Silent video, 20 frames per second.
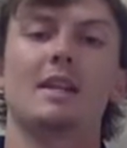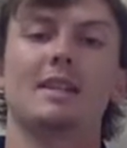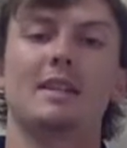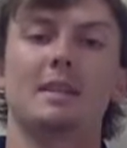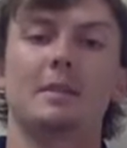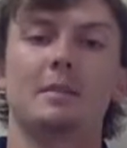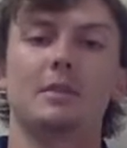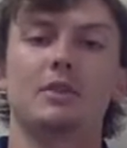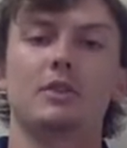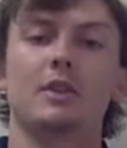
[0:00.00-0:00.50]

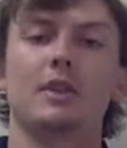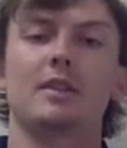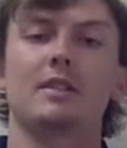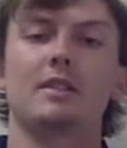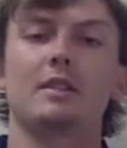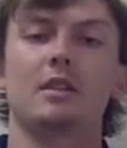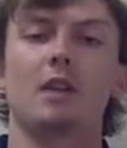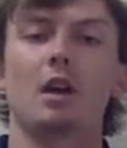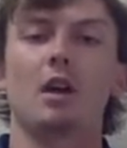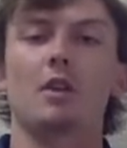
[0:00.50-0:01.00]
demonstrates the
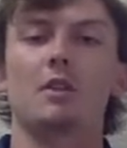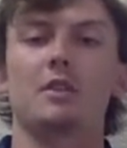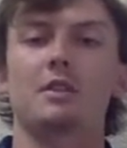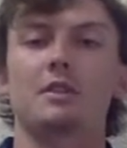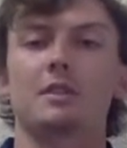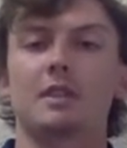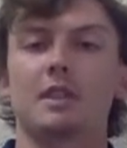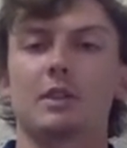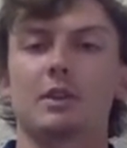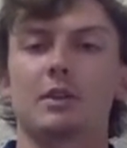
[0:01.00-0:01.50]
knowledge and
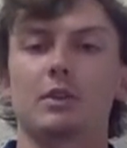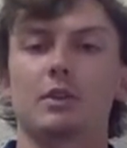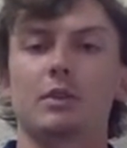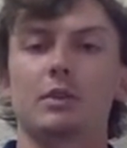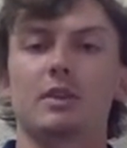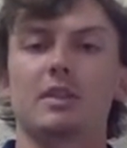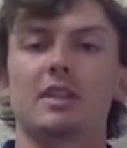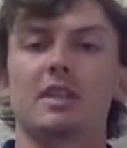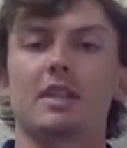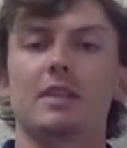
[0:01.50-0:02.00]
skills to
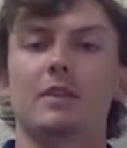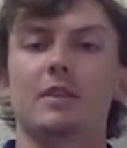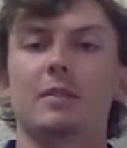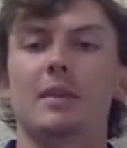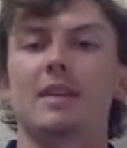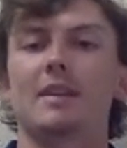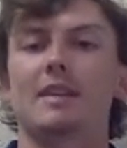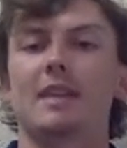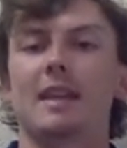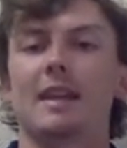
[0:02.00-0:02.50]
achieve and
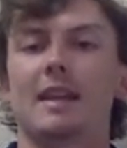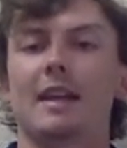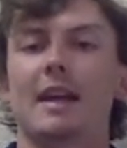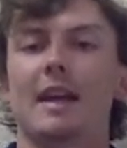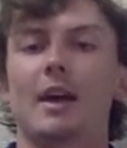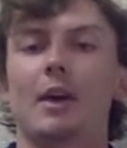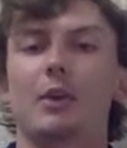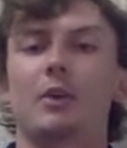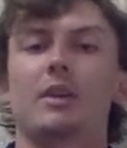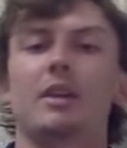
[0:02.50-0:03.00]
maintain a
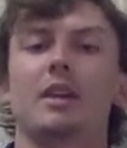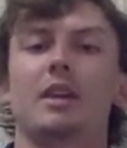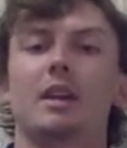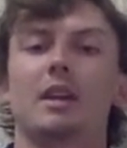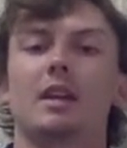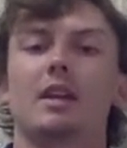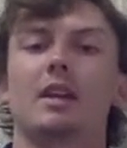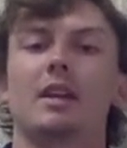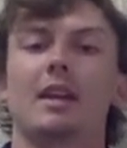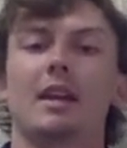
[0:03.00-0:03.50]
healthy,
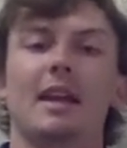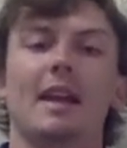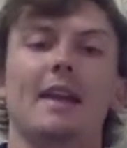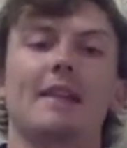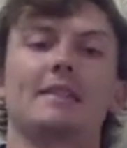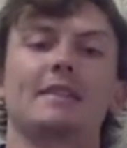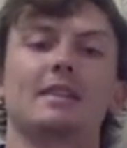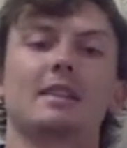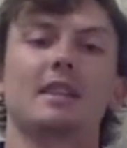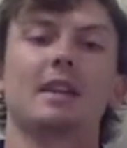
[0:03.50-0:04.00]

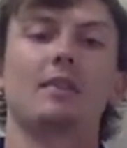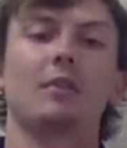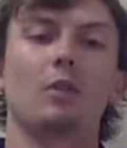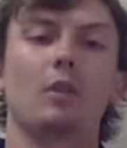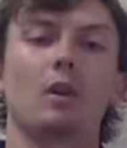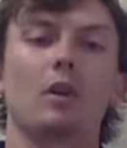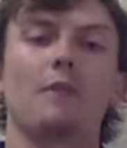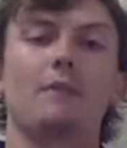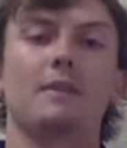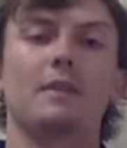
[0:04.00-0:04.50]
enhancing level
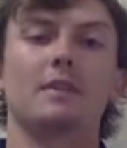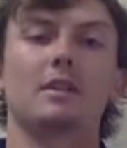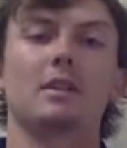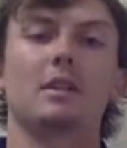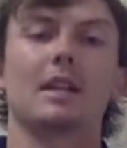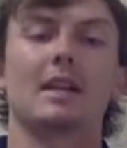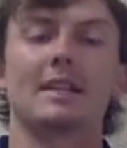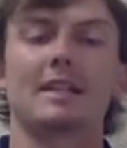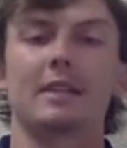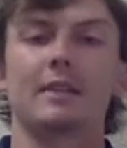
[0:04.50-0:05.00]
of physical
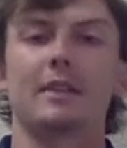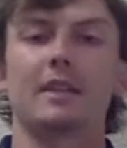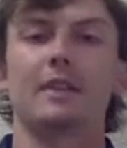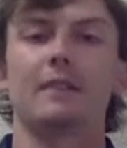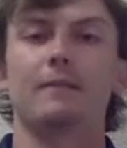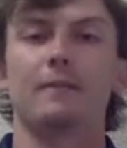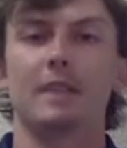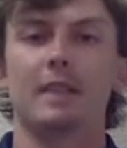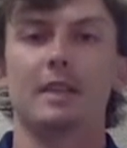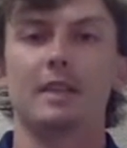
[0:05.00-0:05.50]
activity and
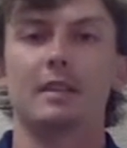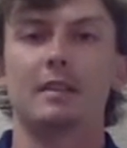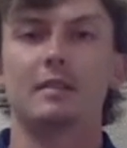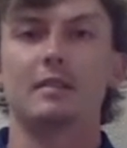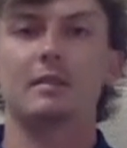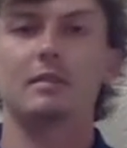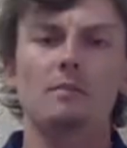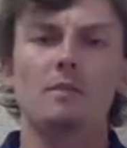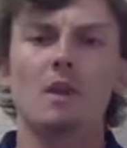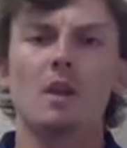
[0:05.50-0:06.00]

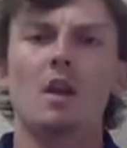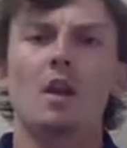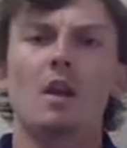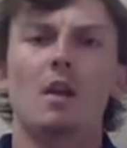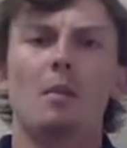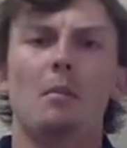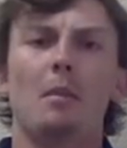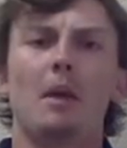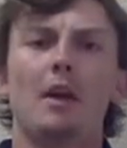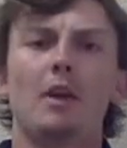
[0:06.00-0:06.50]
fitness.
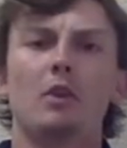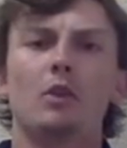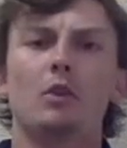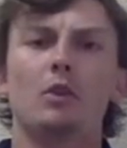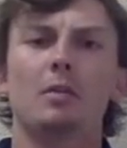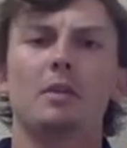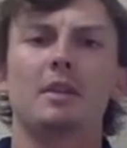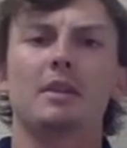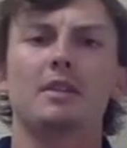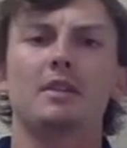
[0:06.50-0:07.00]
Michael will
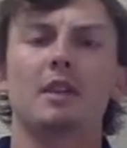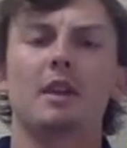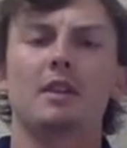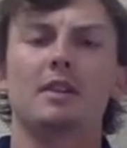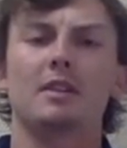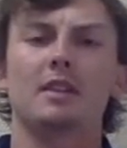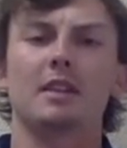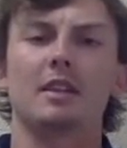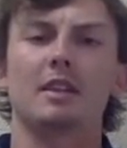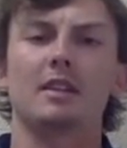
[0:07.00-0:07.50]
be
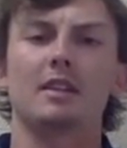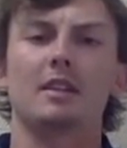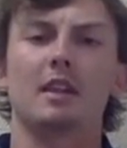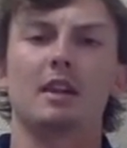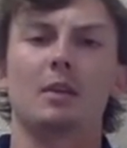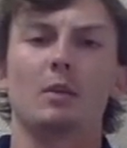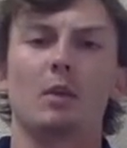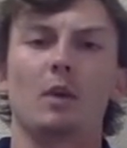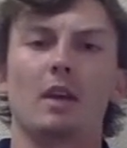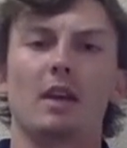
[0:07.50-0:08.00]
discussing
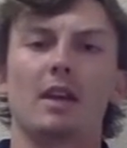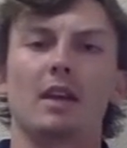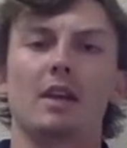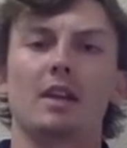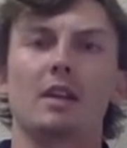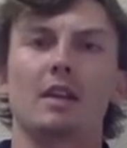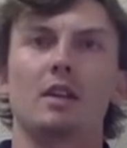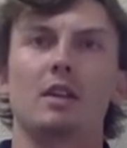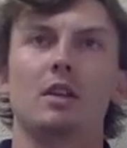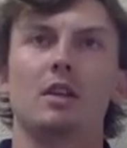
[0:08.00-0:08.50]
a
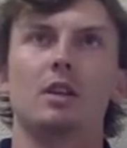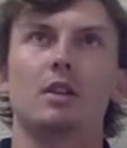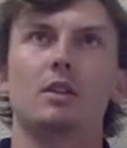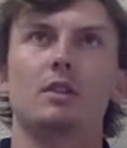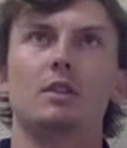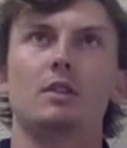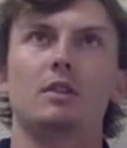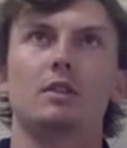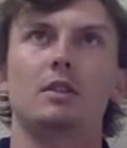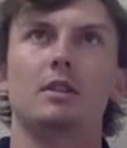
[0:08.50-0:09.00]
way
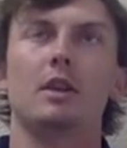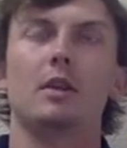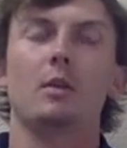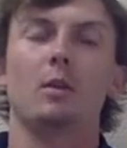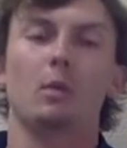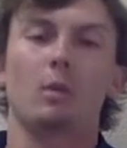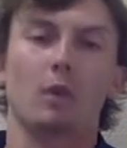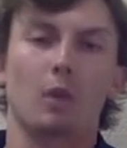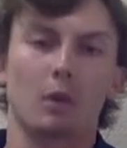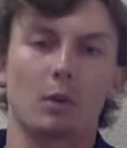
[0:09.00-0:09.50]
that will
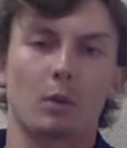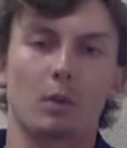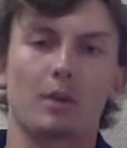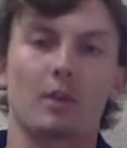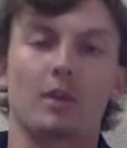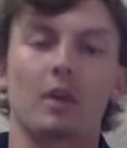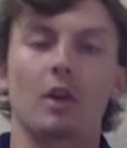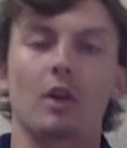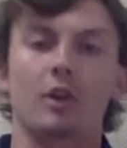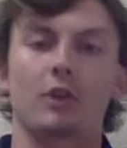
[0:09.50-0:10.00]
work with
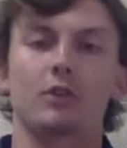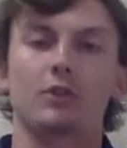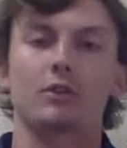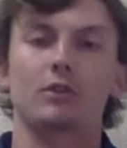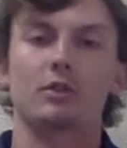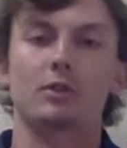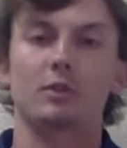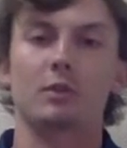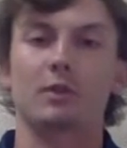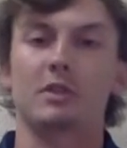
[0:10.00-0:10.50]
younger
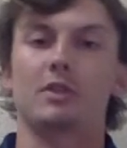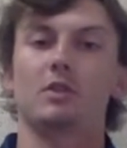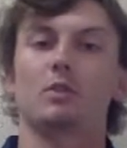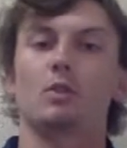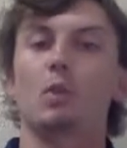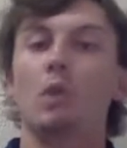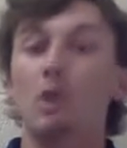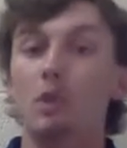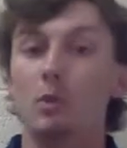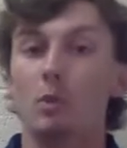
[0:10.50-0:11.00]
students, which is a
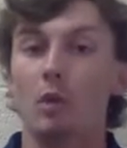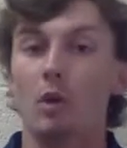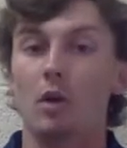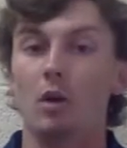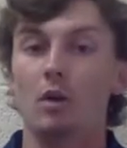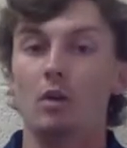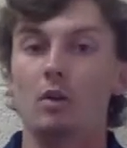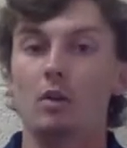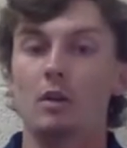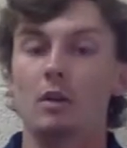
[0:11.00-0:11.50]
word
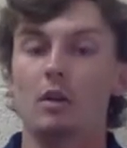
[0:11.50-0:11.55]
wall,